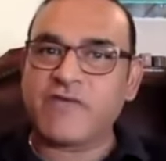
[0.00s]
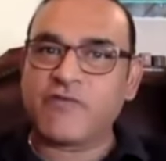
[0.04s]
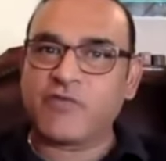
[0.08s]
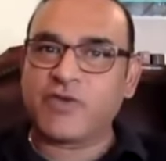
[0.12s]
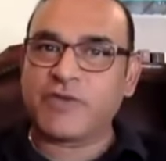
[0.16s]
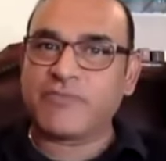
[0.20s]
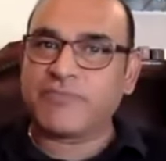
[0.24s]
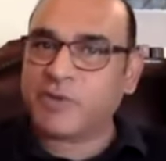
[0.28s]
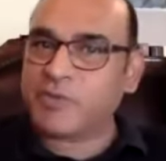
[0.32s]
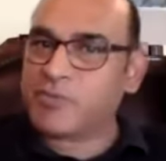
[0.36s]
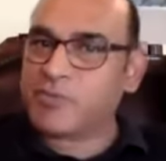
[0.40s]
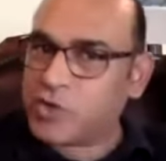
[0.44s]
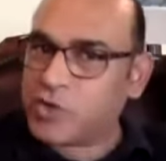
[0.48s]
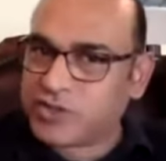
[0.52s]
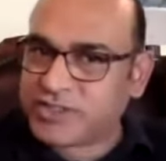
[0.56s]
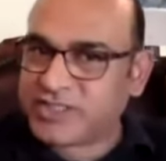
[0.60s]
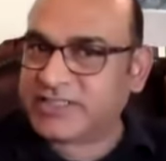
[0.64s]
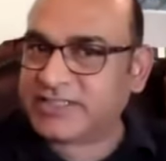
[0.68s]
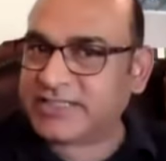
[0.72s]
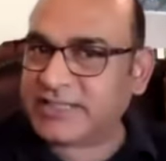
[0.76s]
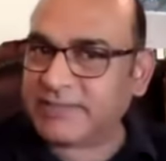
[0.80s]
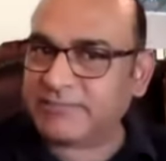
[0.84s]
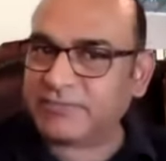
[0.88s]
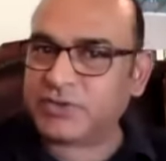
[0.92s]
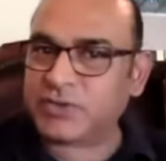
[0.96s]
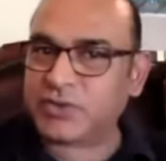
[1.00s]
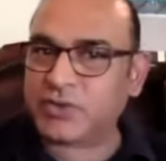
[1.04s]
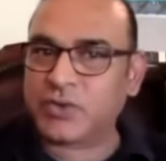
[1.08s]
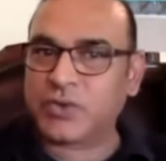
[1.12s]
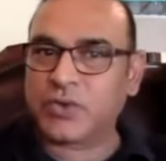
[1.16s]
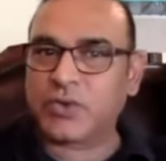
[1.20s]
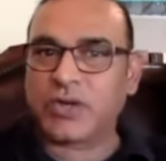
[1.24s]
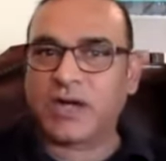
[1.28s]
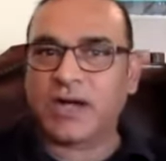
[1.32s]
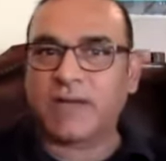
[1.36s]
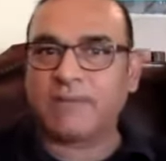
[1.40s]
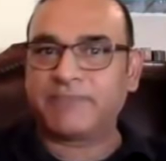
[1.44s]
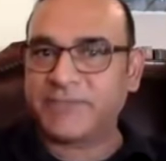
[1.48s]
promoted them to
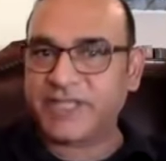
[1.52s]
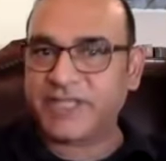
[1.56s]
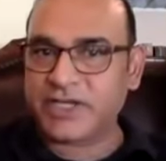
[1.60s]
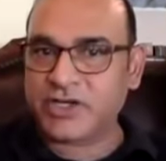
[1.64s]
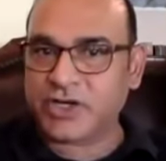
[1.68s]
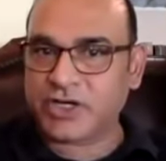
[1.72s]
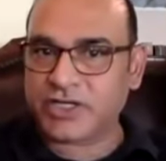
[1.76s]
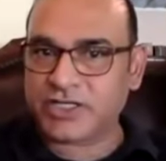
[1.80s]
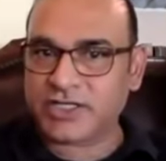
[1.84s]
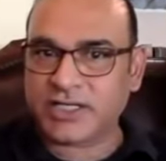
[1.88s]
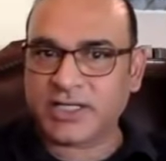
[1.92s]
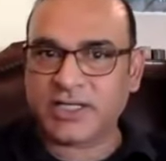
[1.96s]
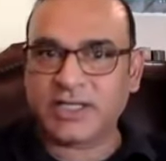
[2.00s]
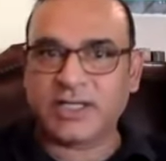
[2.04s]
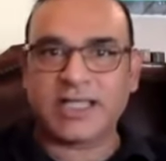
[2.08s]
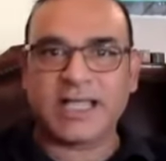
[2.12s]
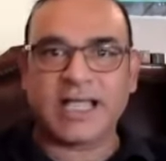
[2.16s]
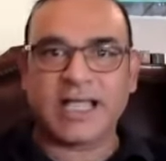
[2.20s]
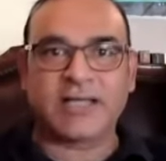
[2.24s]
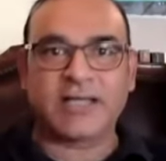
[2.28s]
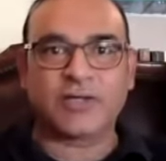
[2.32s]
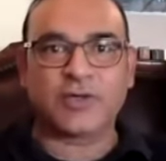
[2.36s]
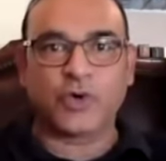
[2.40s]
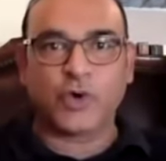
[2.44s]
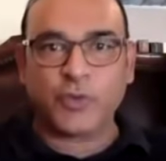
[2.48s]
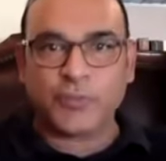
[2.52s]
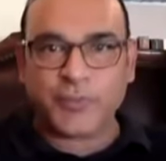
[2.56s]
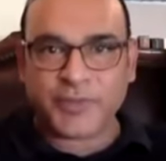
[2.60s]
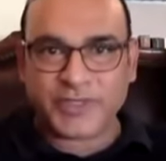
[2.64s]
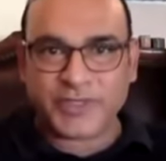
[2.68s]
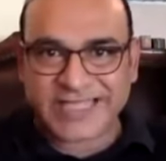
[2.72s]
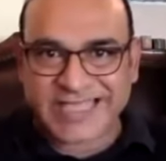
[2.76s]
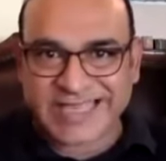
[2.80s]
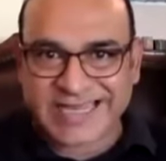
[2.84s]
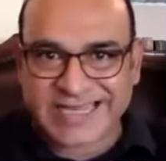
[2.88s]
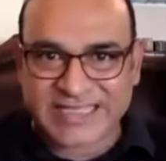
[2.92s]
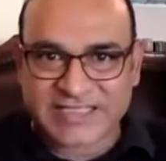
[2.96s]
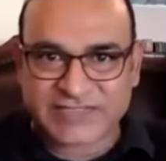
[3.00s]
go up the order and open
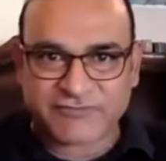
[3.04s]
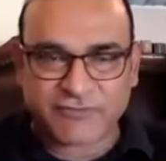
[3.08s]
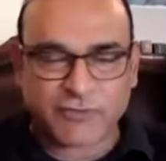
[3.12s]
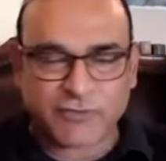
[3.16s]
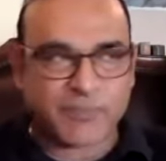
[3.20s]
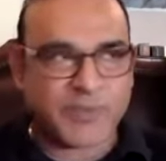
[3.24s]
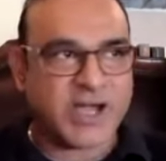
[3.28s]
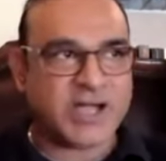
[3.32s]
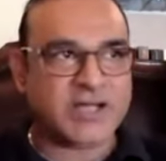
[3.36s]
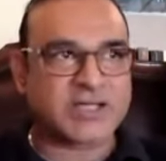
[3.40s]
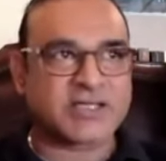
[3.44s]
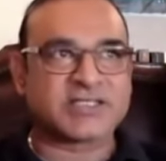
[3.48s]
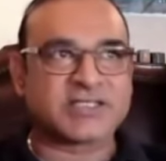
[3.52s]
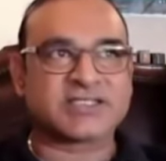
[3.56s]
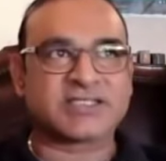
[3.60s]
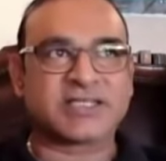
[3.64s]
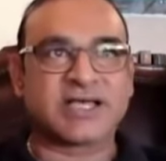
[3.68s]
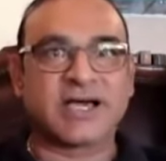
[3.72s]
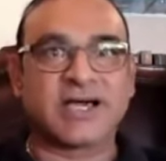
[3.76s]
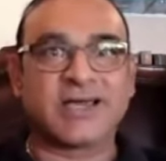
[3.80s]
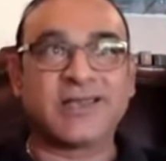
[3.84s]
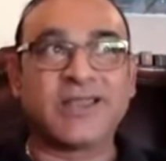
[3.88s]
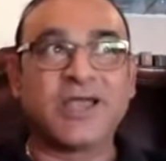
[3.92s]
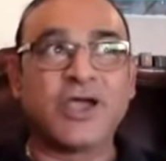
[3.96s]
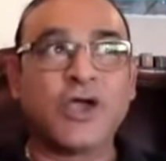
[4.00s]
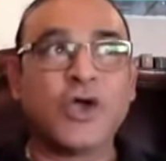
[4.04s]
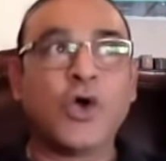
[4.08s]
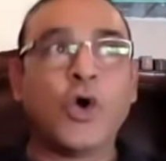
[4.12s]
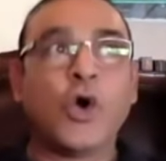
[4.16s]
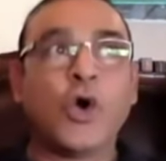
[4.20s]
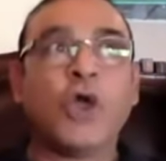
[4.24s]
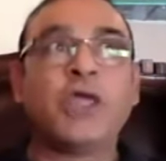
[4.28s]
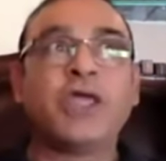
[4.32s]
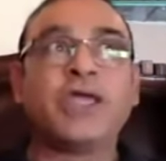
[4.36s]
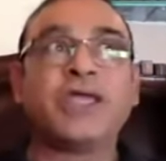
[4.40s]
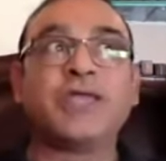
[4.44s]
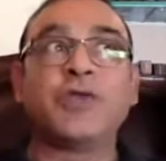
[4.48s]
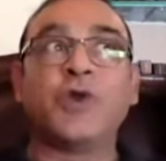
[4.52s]
the innings for Pakistan
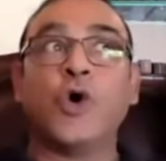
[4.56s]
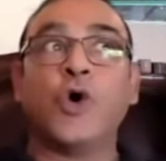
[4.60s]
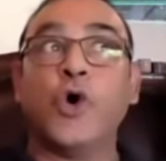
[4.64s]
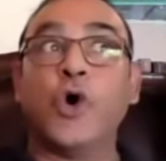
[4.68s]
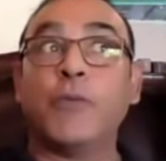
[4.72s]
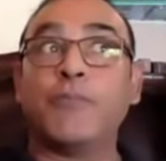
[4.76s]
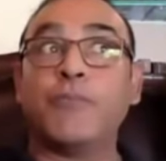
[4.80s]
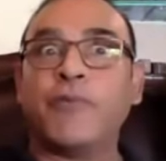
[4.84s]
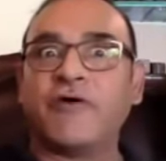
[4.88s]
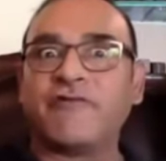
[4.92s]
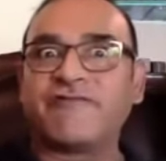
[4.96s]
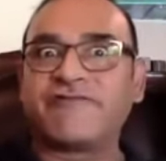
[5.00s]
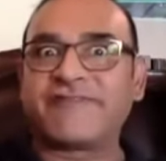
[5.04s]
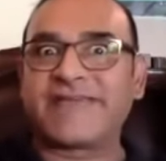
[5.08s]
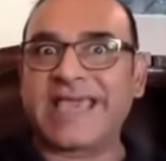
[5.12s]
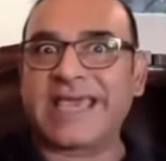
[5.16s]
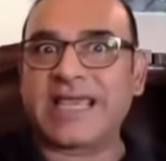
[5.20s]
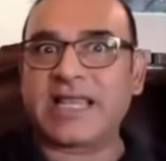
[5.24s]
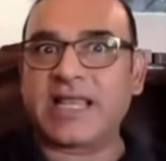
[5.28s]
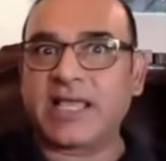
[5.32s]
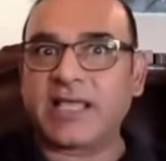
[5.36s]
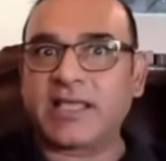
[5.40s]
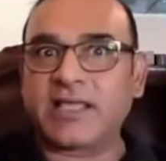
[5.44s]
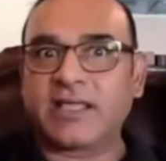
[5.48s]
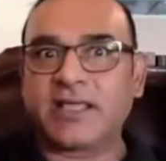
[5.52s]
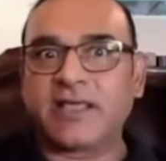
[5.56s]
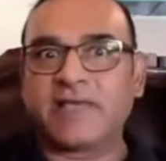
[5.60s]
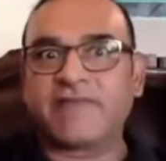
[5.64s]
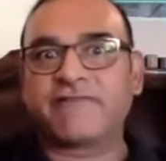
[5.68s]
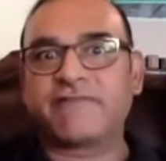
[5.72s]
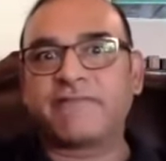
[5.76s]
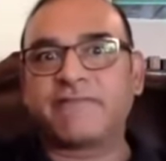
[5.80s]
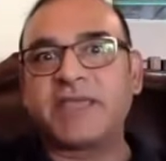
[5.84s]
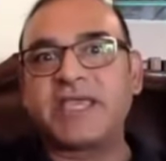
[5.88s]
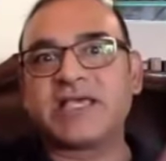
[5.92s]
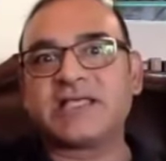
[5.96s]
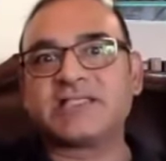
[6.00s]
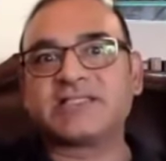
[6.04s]
in hope of getting, if
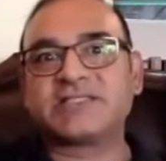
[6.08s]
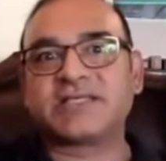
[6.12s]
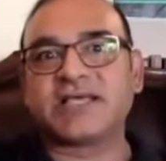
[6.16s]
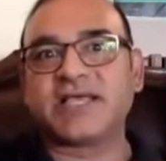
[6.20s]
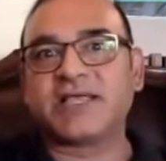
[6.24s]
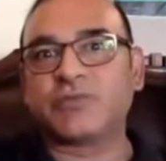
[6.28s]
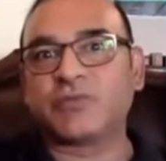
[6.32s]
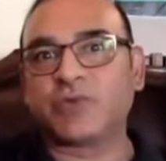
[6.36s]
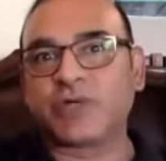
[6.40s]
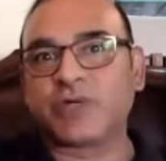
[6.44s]
me and Saeed were